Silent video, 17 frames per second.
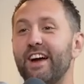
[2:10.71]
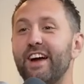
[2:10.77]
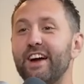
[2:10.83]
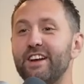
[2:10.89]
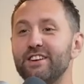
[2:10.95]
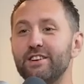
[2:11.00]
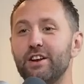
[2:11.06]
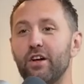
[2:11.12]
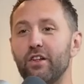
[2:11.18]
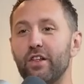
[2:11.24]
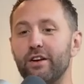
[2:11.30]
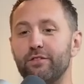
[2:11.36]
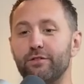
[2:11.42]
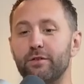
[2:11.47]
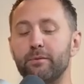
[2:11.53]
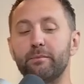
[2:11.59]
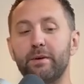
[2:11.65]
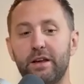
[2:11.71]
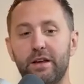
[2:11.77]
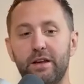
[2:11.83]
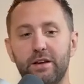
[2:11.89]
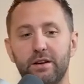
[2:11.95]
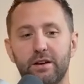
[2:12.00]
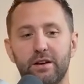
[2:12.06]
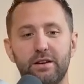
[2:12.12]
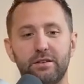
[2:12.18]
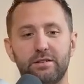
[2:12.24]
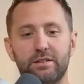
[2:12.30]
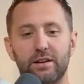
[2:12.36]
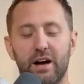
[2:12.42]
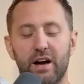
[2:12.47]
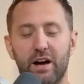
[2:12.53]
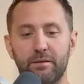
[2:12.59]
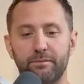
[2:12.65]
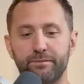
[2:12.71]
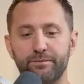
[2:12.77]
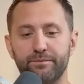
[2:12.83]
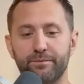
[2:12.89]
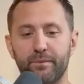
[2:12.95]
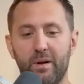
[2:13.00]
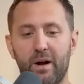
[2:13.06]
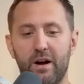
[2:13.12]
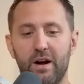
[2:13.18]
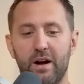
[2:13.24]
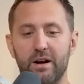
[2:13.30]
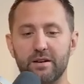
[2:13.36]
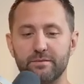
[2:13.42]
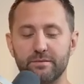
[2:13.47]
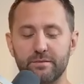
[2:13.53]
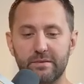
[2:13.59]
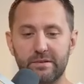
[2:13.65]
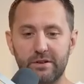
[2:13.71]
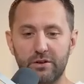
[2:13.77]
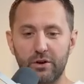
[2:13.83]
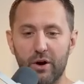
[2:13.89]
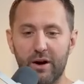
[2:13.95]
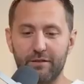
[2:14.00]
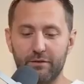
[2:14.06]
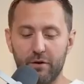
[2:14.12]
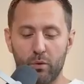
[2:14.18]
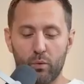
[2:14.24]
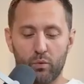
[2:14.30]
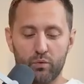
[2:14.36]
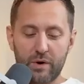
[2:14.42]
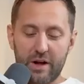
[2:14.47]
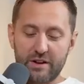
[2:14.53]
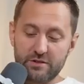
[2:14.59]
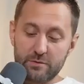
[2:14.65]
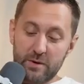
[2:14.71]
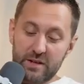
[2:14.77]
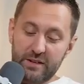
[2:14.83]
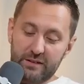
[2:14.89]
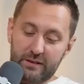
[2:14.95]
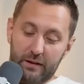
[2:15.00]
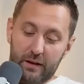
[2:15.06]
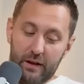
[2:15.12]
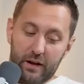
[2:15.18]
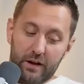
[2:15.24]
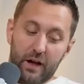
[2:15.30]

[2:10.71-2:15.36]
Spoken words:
And like for me, it's I have a regiment.